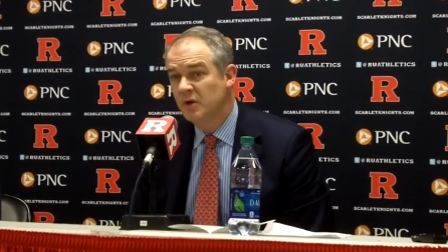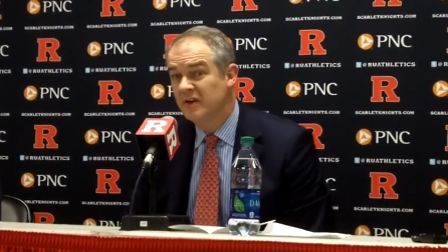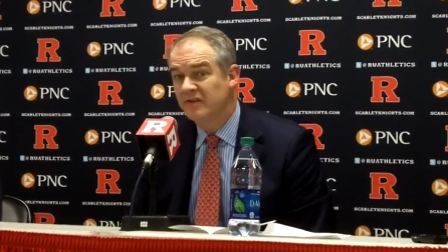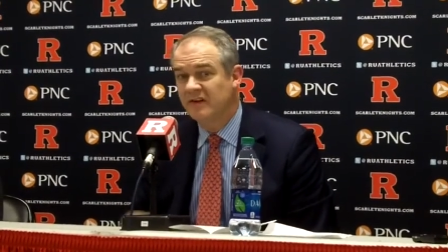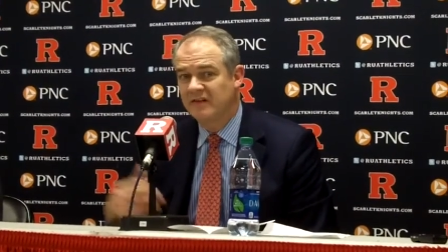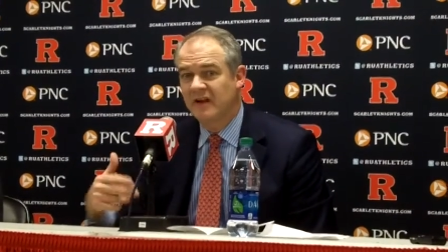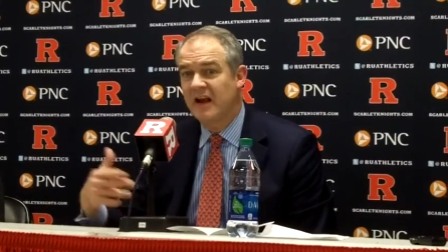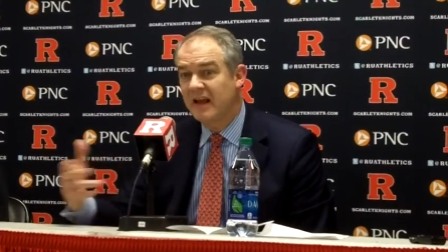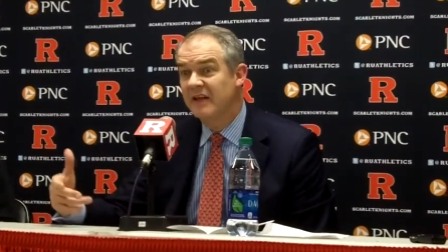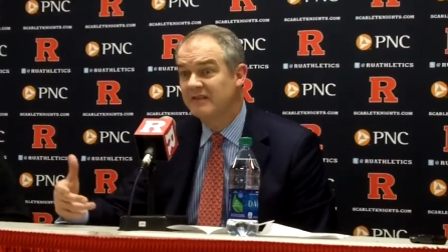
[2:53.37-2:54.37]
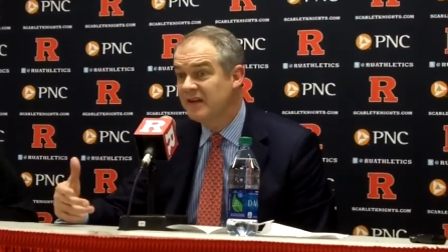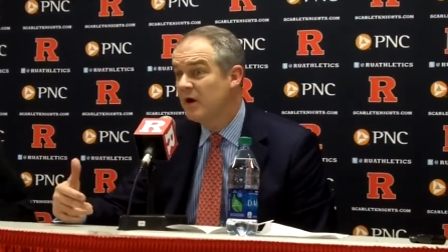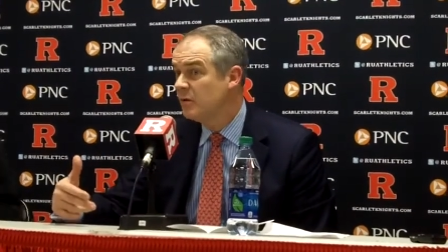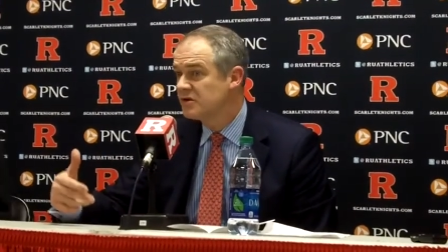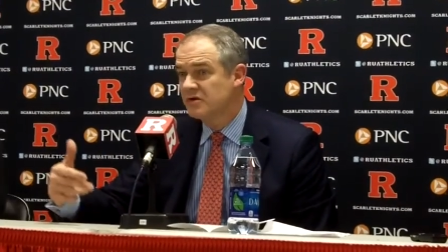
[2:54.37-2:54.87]
You can see today
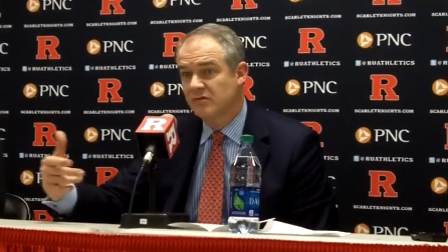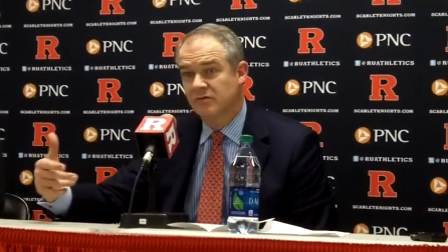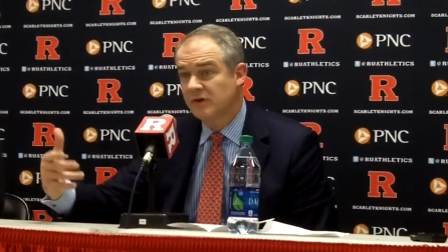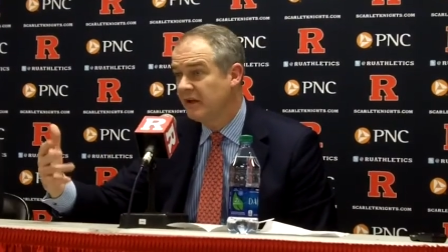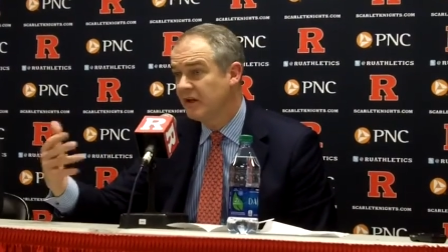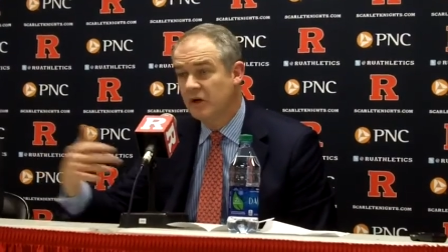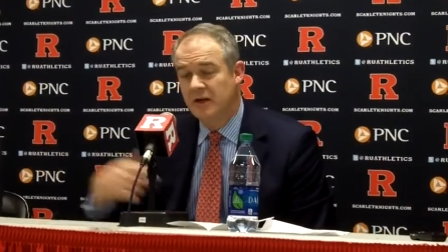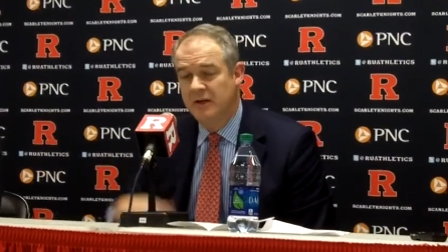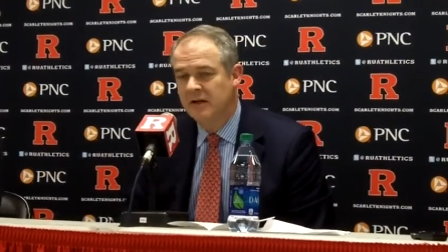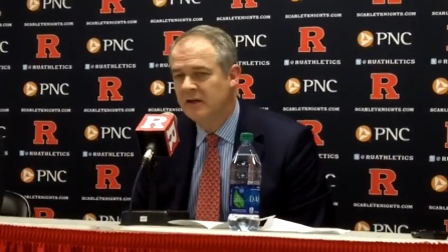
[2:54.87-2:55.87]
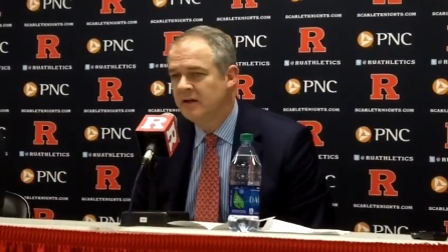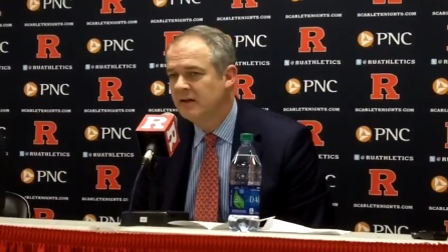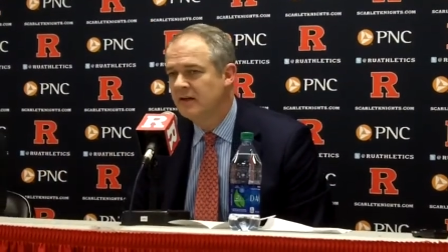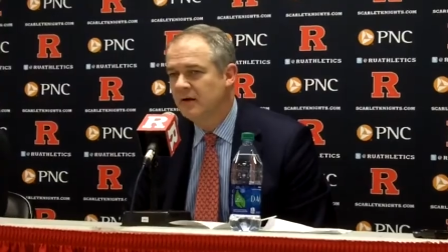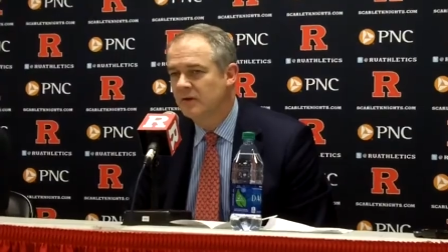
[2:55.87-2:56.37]
Candido was g- really good,
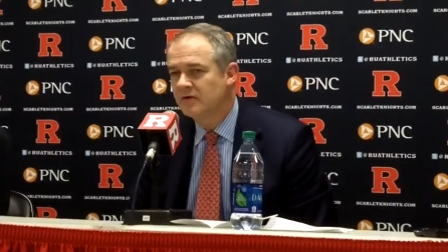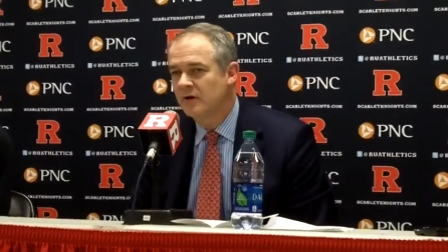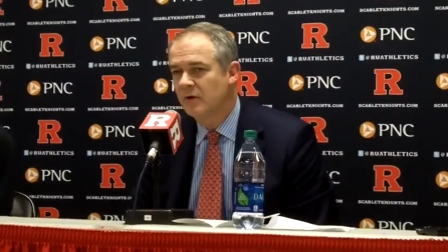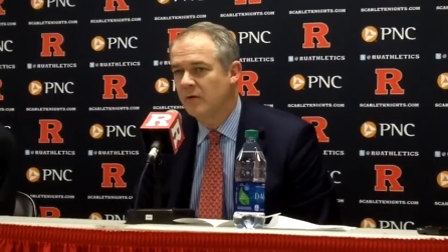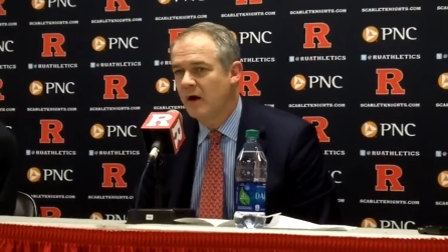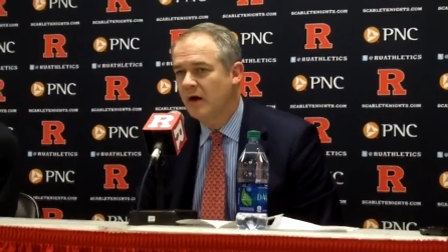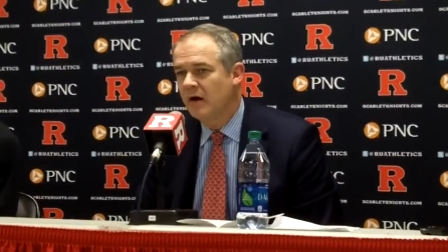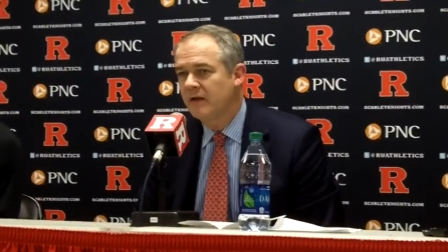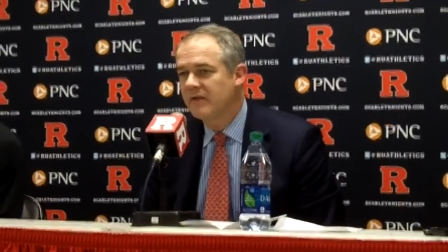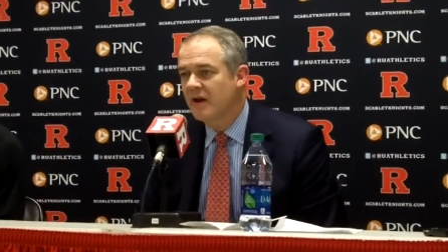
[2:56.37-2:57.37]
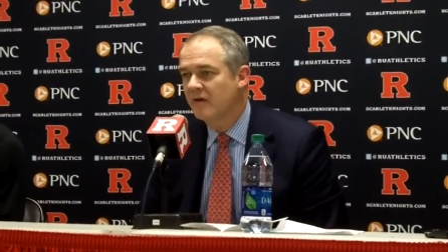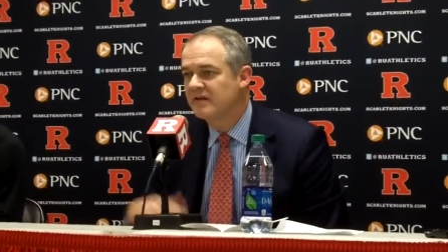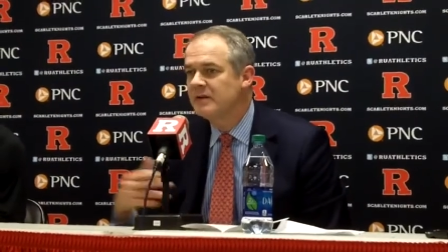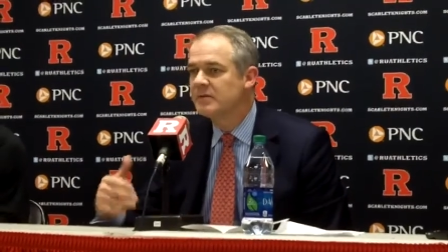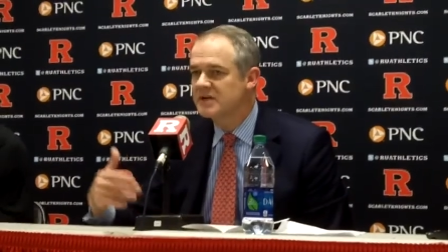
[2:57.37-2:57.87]
you know, so uh, I think our
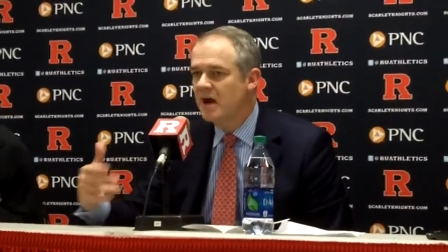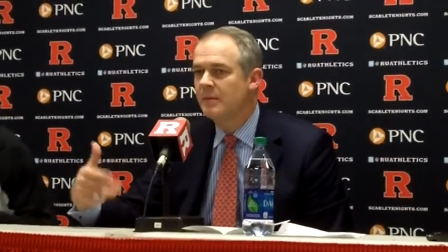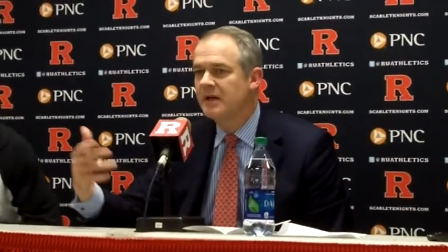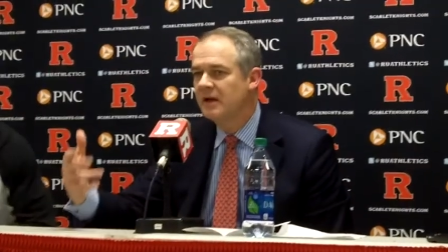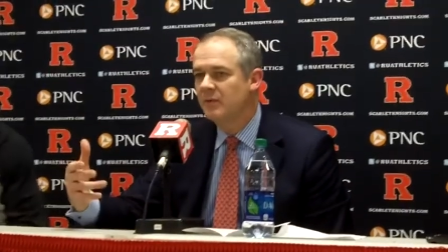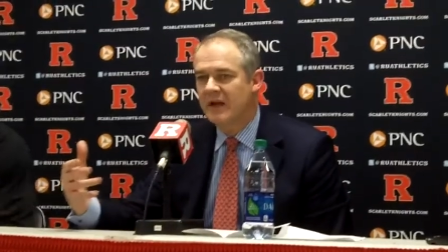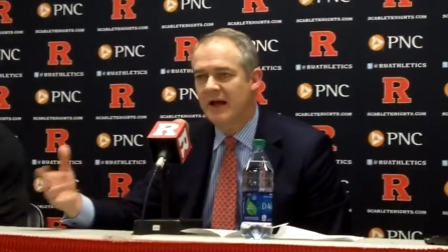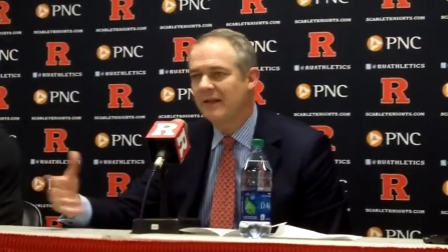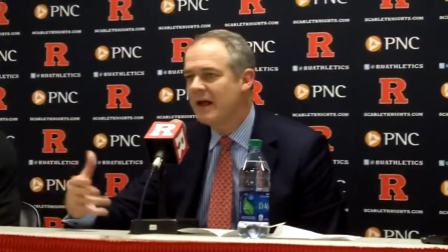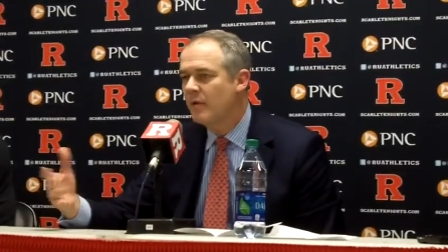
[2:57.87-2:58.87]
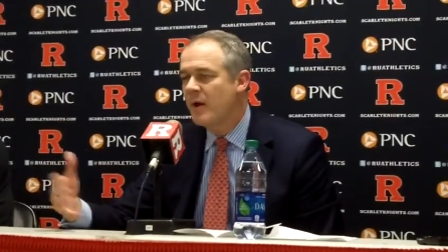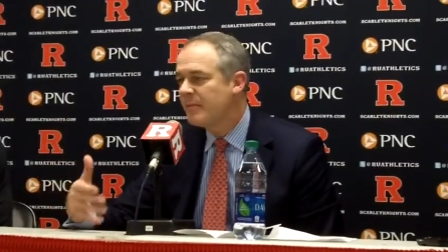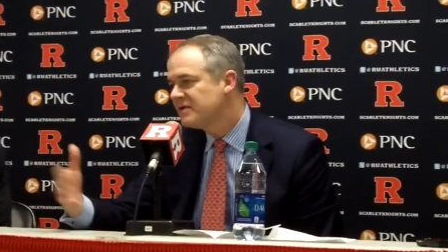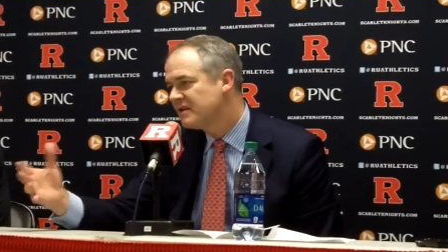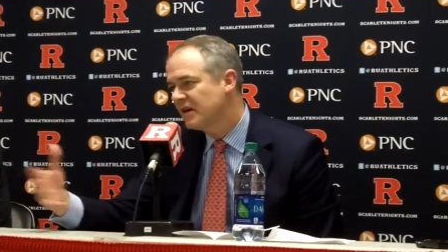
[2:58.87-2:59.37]
team is coming and we got a lot of
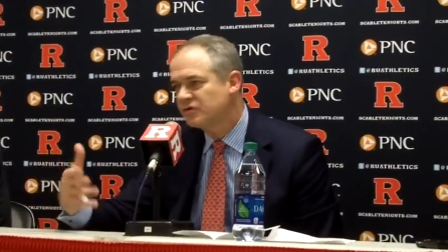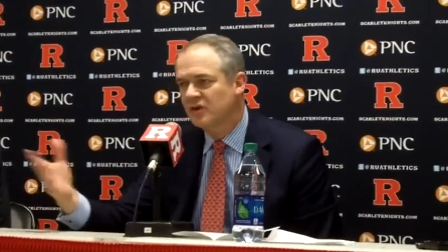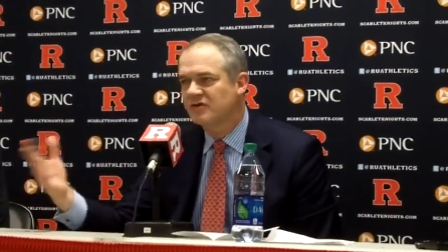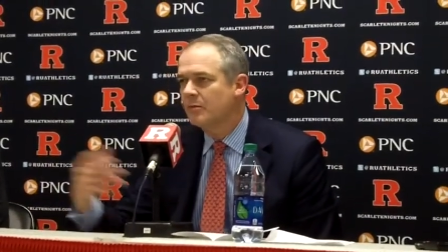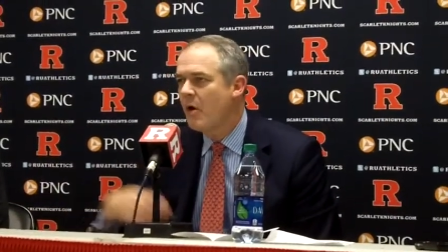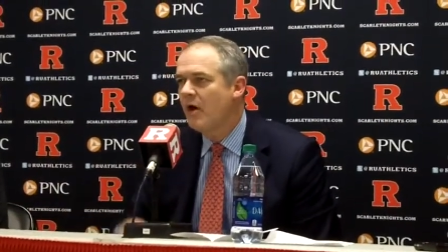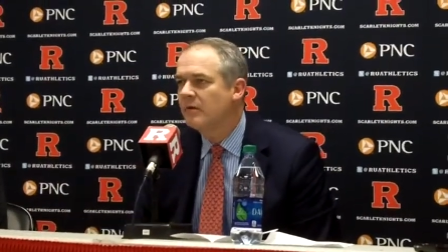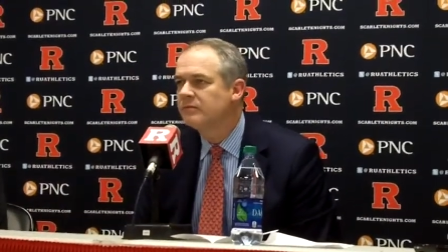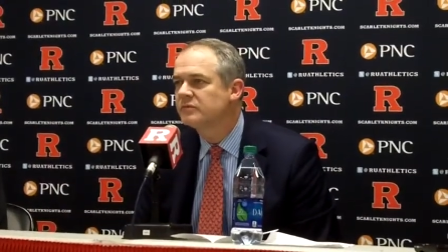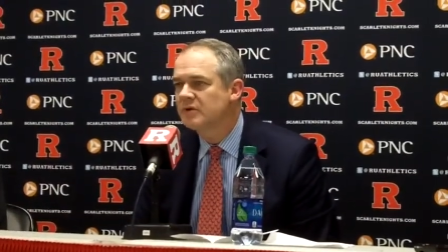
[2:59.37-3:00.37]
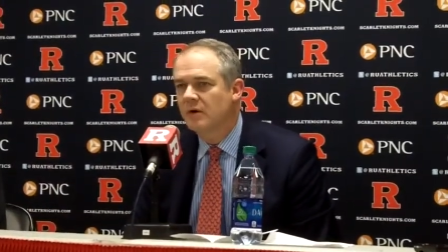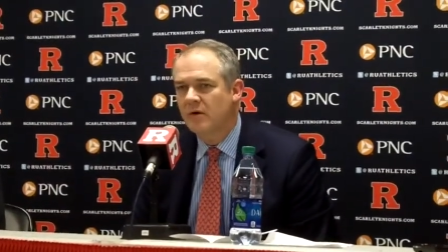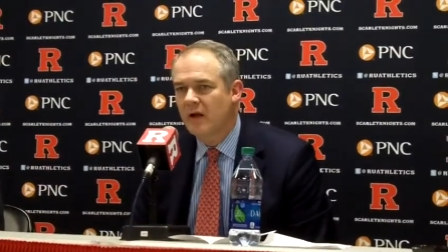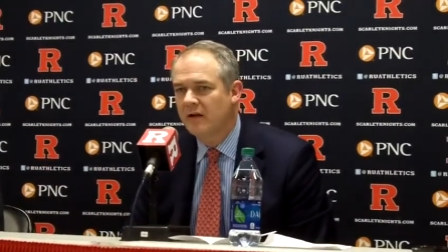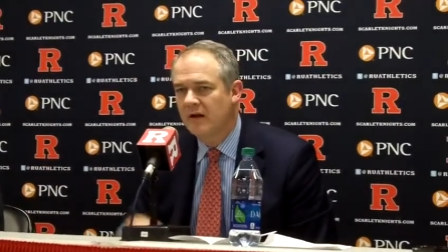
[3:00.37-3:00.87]
weapons and I trust them all.
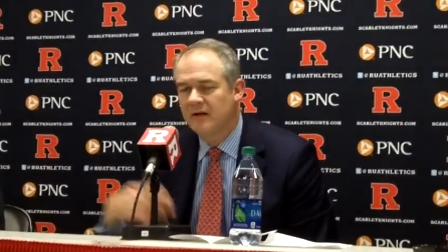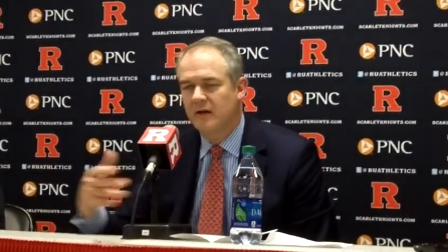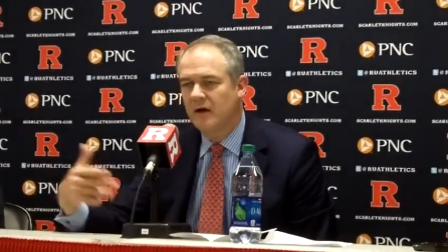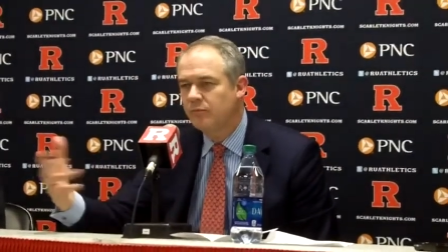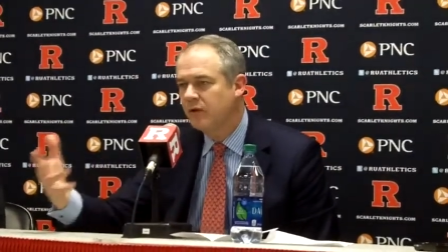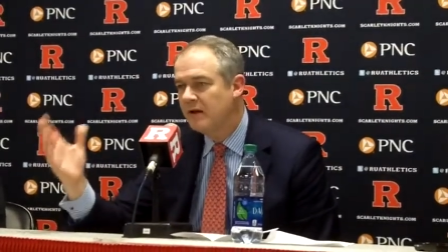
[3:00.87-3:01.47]
So I'll, uh, you know, I'll